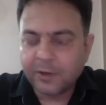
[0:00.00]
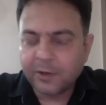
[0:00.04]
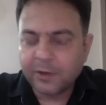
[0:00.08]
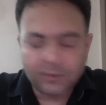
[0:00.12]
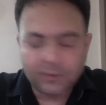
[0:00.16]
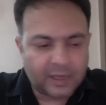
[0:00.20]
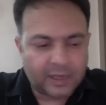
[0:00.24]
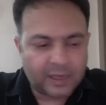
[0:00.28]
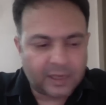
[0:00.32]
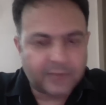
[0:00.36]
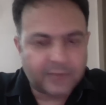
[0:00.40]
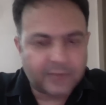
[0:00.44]

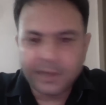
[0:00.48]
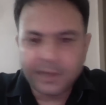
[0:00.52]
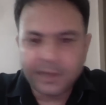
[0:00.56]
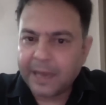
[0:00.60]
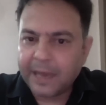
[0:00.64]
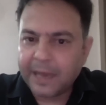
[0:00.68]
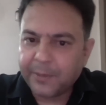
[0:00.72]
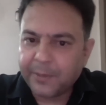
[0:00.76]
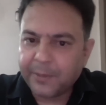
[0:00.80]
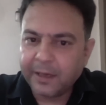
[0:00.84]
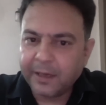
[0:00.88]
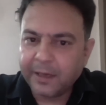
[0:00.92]
Because what has been
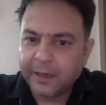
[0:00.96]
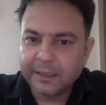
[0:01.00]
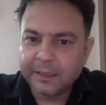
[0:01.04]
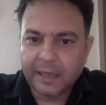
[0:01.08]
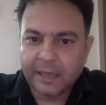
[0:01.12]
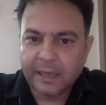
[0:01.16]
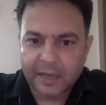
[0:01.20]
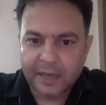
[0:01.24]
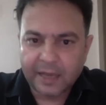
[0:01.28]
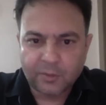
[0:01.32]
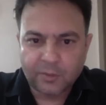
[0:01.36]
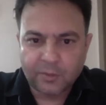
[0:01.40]
happening in
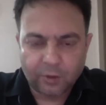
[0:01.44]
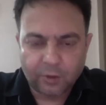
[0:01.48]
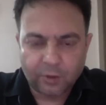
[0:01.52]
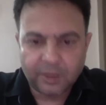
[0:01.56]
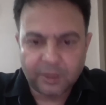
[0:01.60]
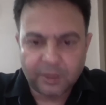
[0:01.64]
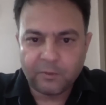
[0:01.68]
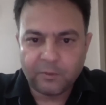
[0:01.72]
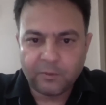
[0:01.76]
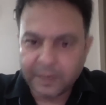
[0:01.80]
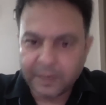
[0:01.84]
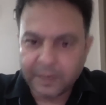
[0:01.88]
the last more
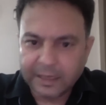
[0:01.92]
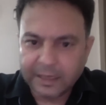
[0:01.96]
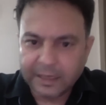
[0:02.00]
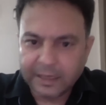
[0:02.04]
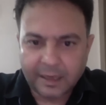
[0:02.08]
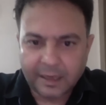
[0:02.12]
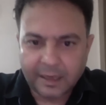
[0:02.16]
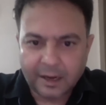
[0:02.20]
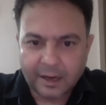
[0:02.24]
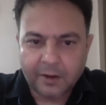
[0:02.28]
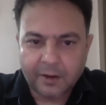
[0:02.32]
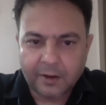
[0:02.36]
than 1
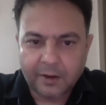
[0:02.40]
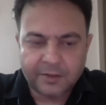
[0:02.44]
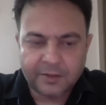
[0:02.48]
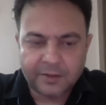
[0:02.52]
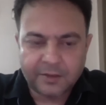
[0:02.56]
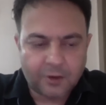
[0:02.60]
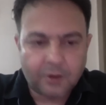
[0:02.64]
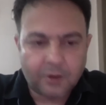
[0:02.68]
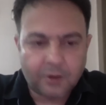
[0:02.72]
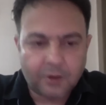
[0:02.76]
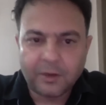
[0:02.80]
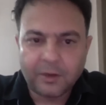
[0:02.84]
year now
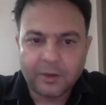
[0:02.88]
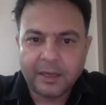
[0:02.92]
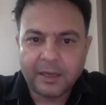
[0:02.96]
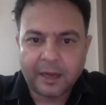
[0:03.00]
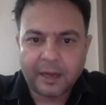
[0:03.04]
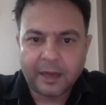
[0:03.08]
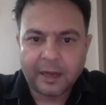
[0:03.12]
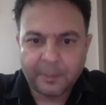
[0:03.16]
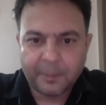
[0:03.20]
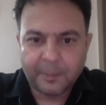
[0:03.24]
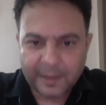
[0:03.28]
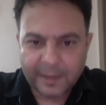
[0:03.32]
is not only
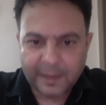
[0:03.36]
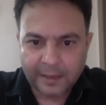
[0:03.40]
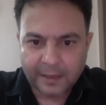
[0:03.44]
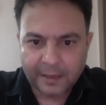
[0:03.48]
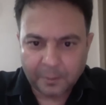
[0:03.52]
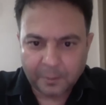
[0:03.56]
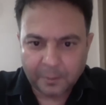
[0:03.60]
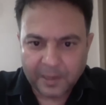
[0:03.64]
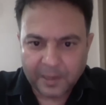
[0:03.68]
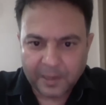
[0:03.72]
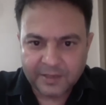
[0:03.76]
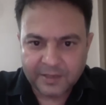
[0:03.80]

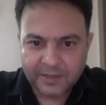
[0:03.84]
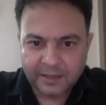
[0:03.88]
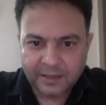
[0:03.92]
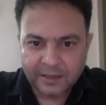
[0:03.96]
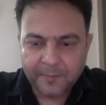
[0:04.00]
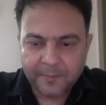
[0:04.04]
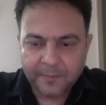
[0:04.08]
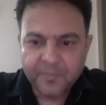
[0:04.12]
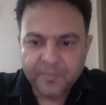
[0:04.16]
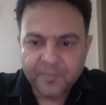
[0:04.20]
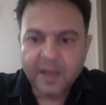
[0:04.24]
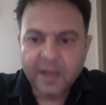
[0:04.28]
unpleasant,